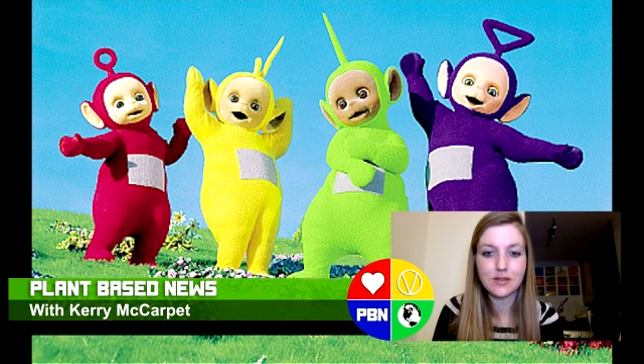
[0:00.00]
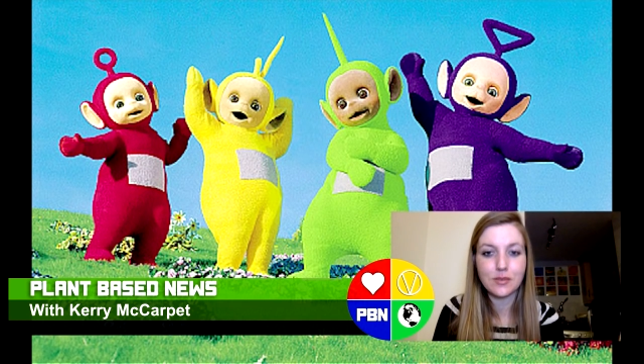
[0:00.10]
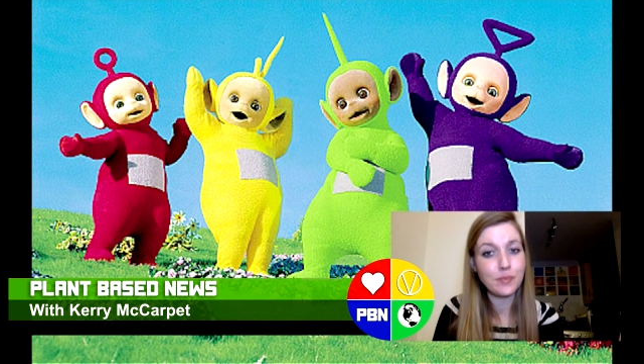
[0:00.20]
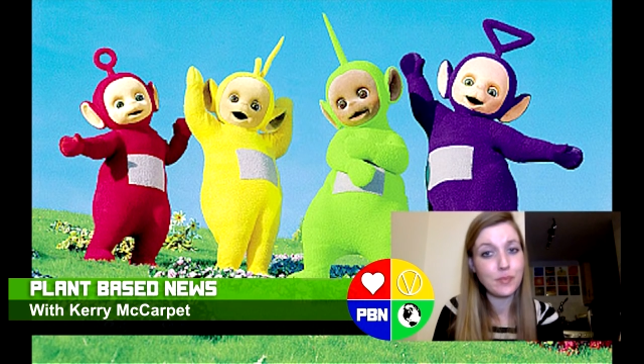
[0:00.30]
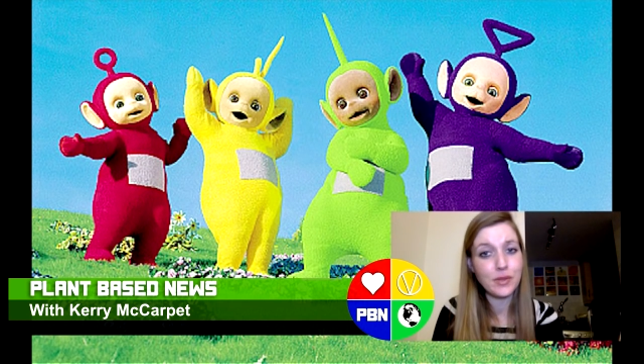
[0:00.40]
A
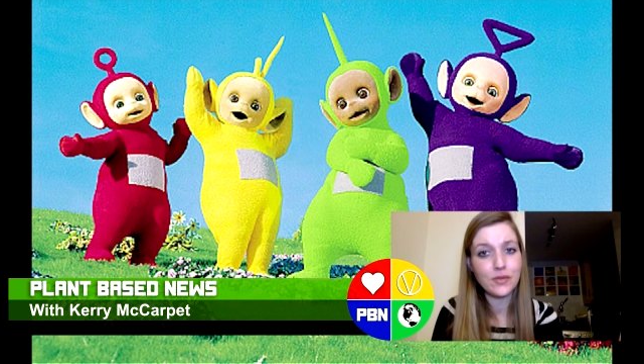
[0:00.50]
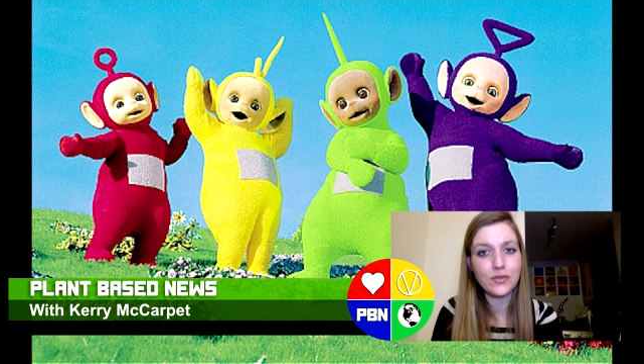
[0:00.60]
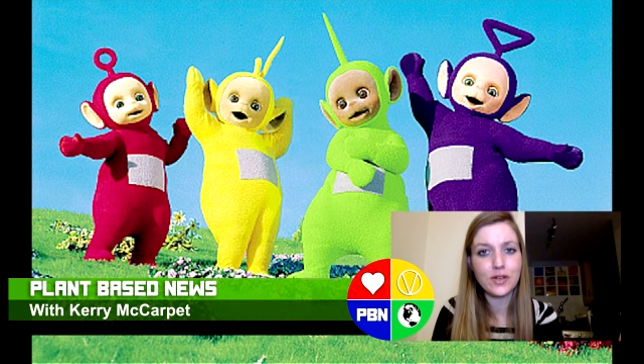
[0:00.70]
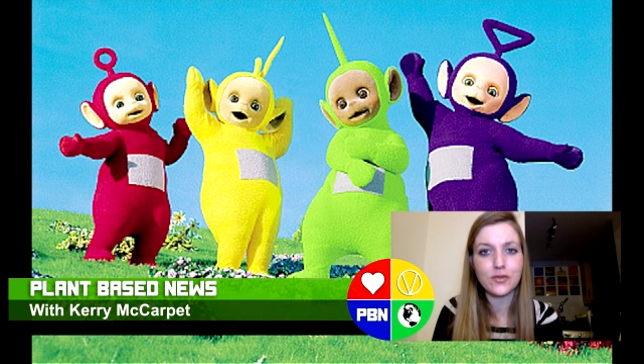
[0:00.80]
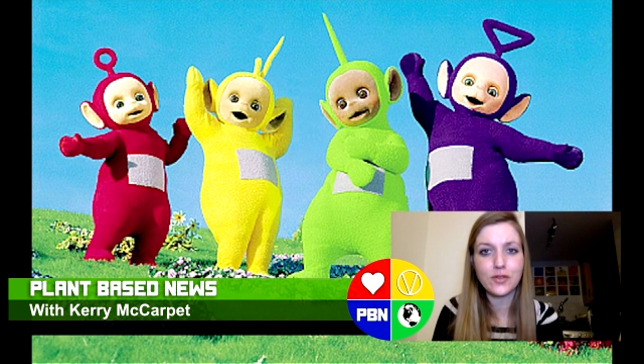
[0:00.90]
bit
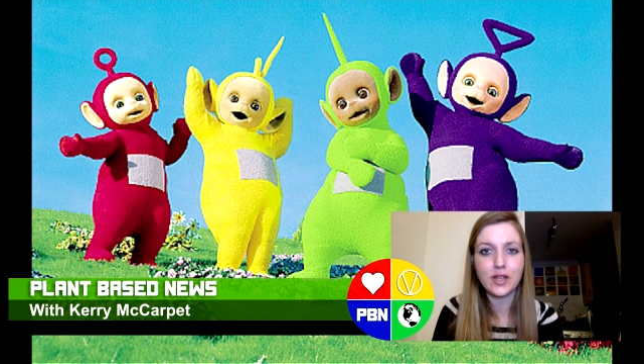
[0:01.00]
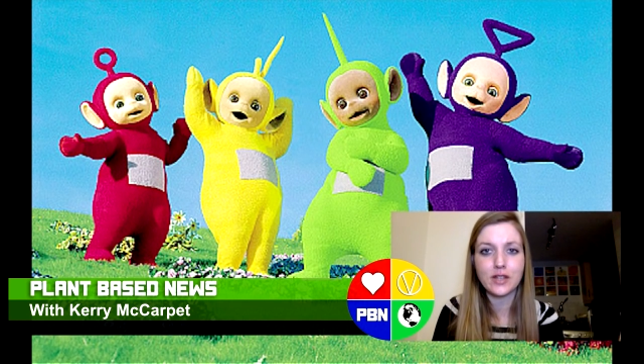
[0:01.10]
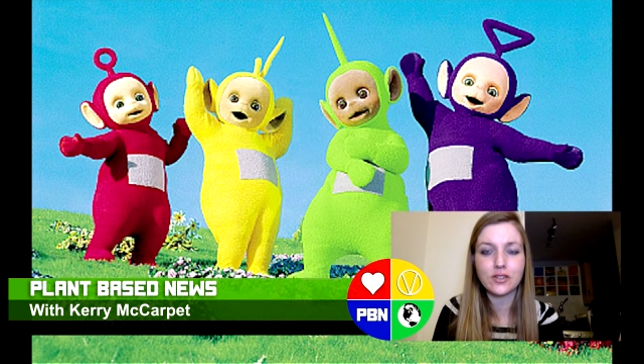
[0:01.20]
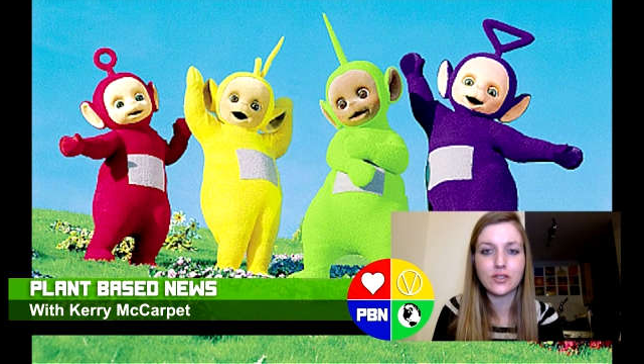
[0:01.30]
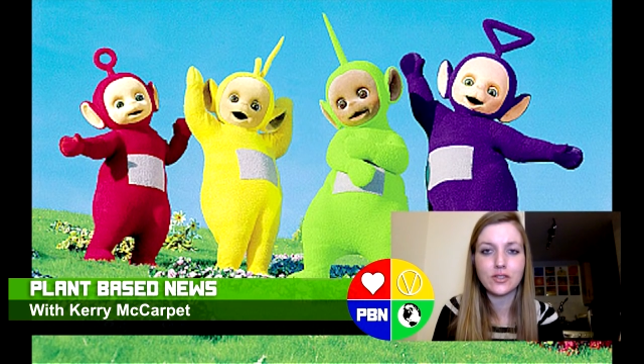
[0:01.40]

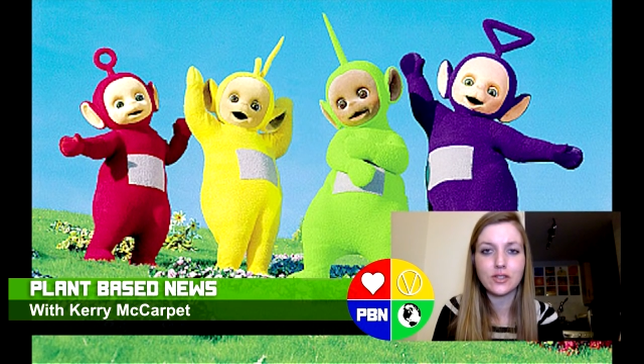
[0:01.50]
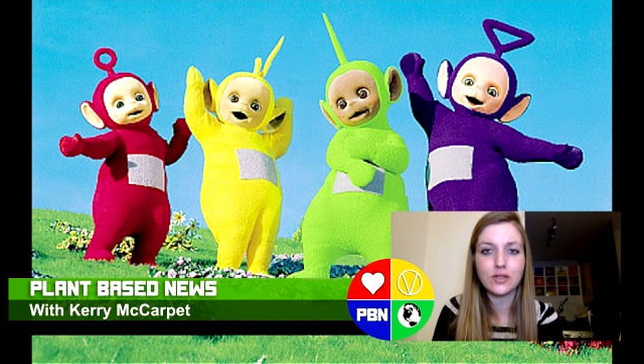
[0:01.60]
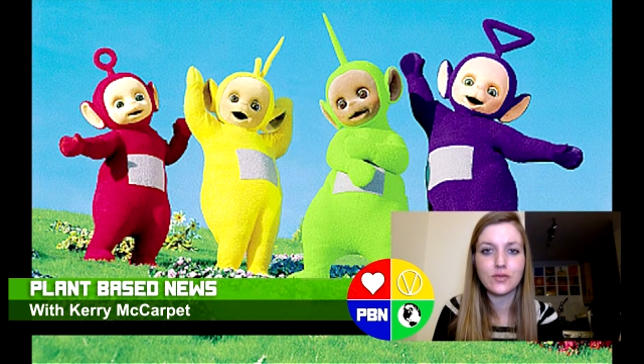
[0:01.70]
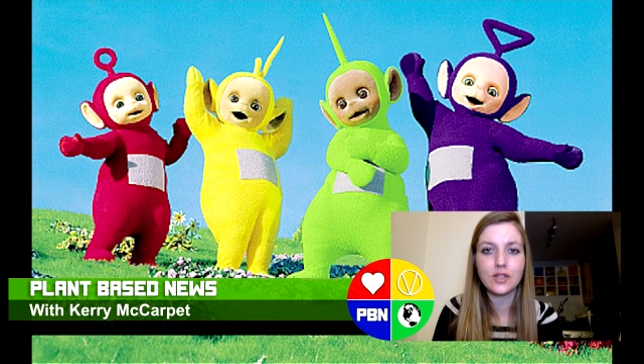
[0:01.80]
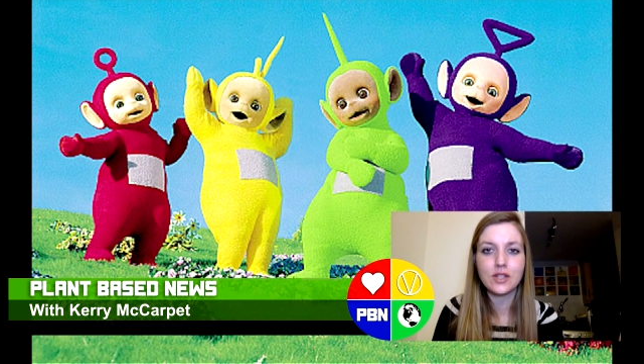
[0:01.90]
far-fetched, because you know
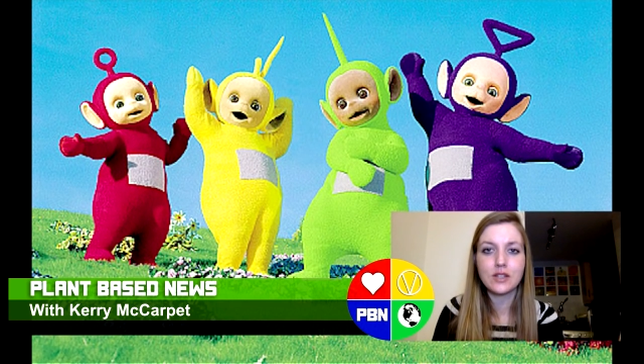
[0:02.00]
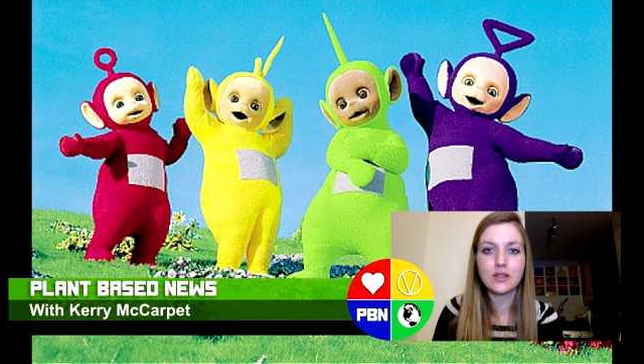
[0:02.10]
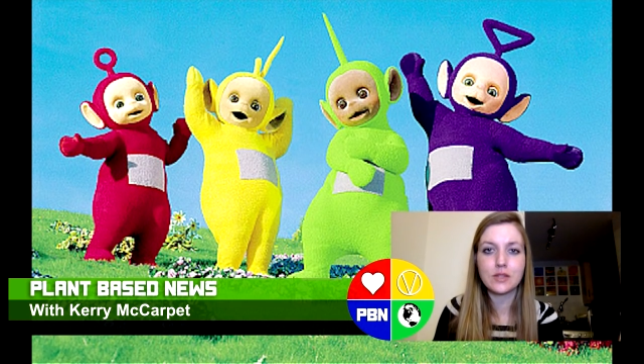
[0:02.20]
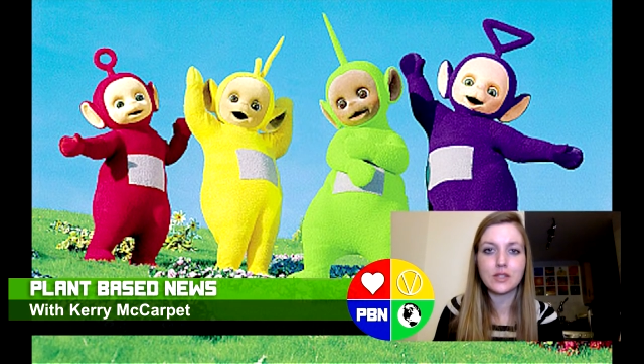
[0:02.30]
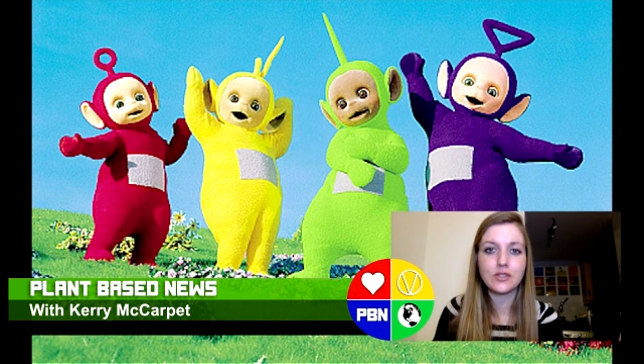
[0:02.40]
if
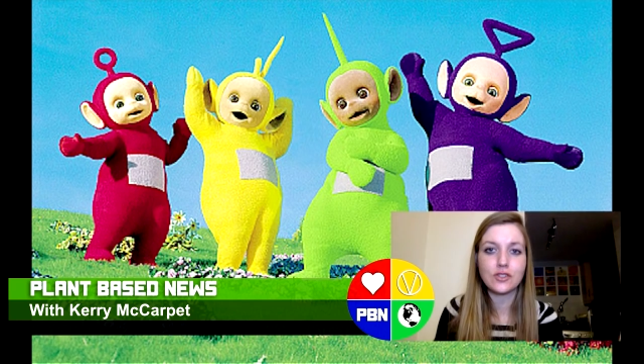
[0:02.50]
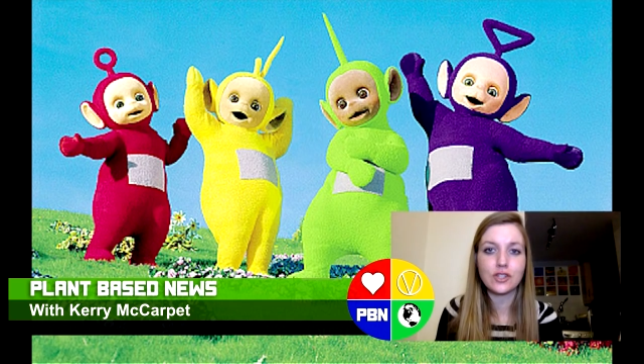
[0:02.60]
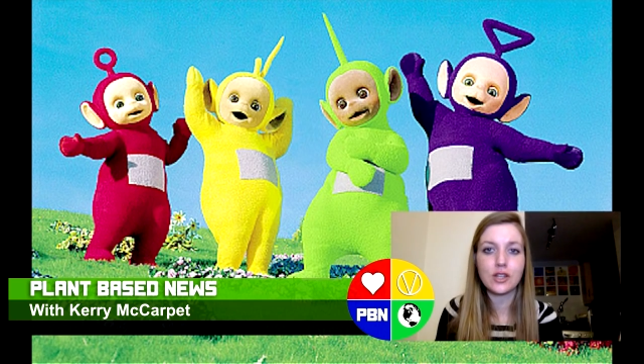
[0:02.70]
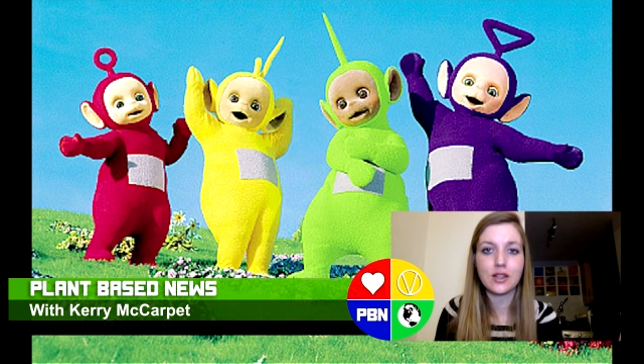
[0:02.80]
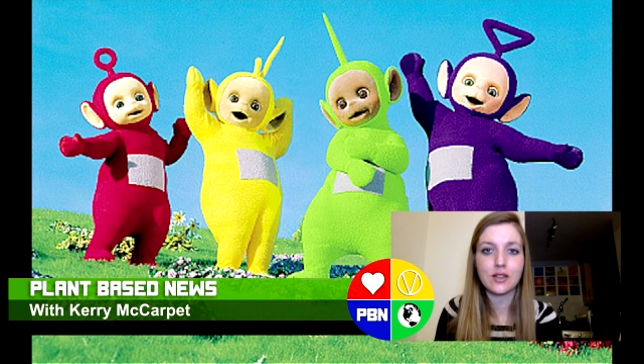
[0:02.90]
some of these
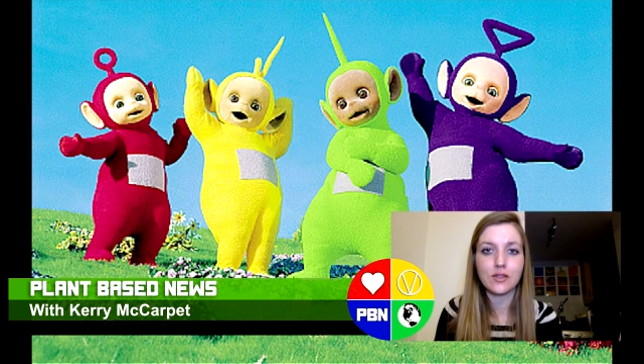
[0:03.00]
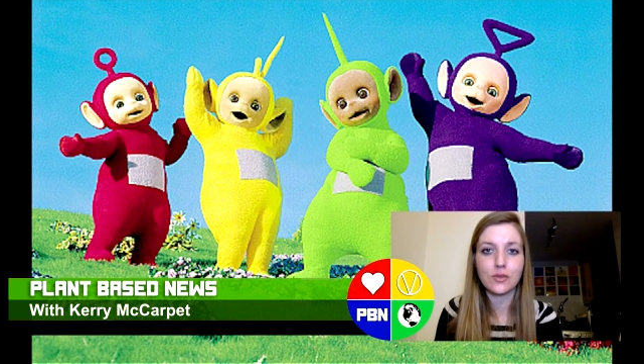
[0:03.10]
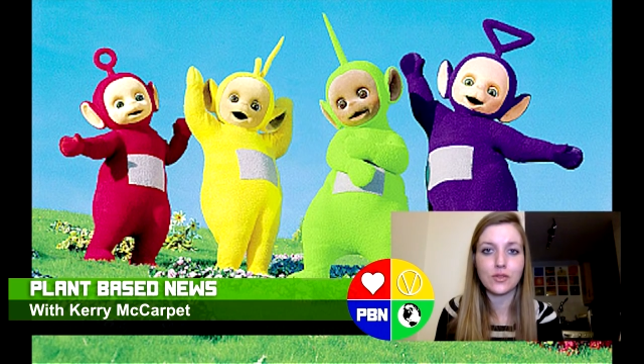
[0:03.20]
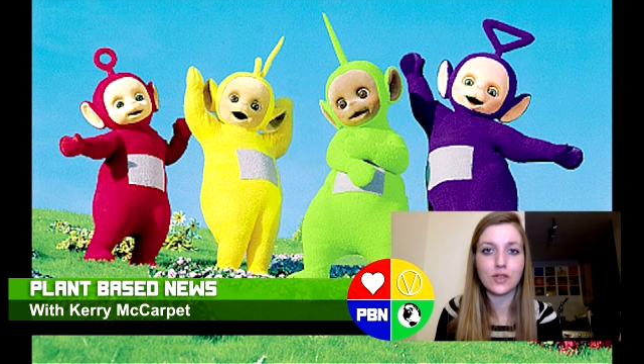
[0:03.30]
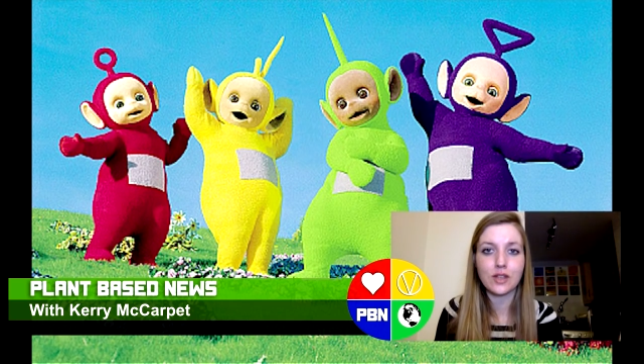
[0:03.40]
chickens
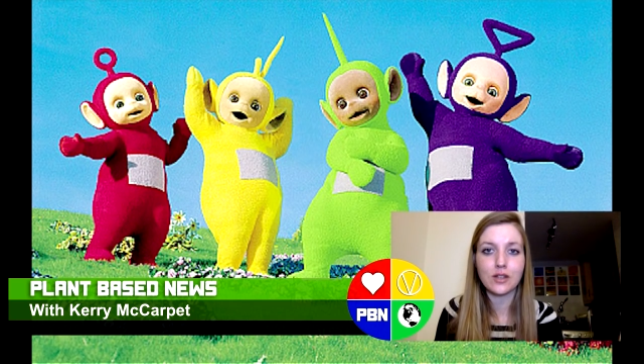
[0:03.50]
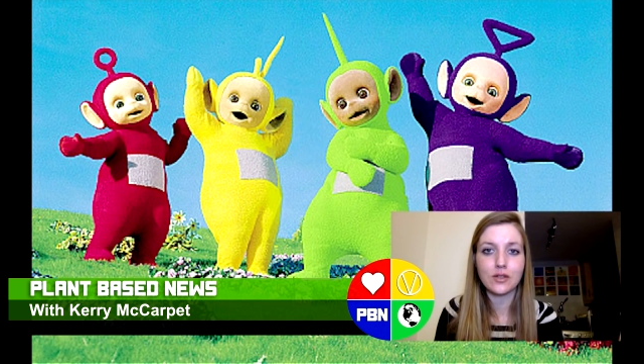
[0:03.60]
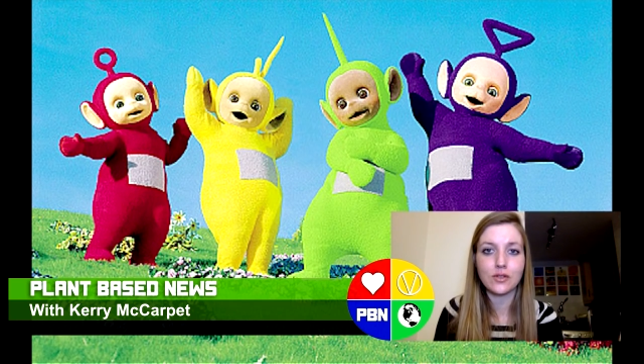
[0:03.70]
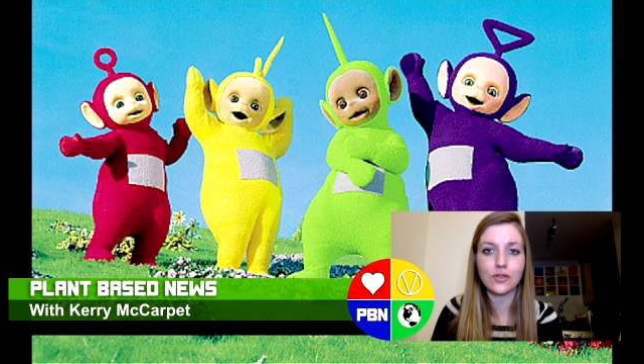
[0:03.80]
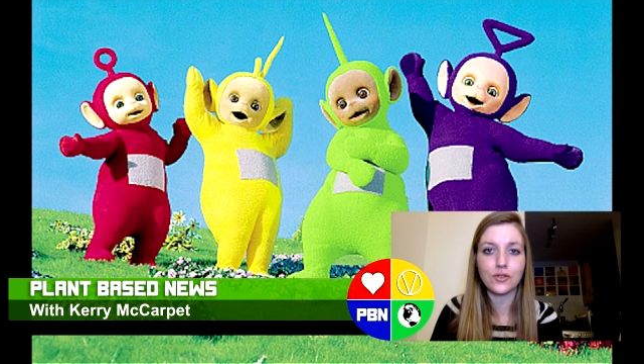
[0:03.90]
were set
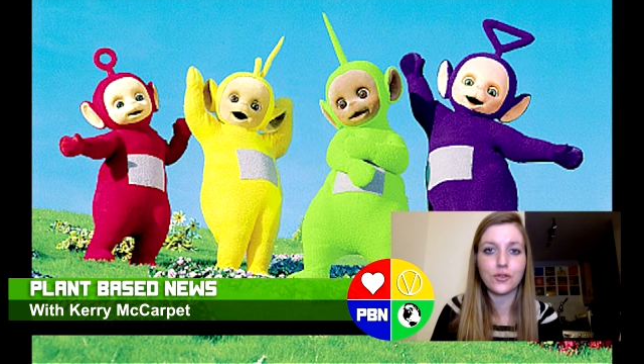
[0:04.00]
loose on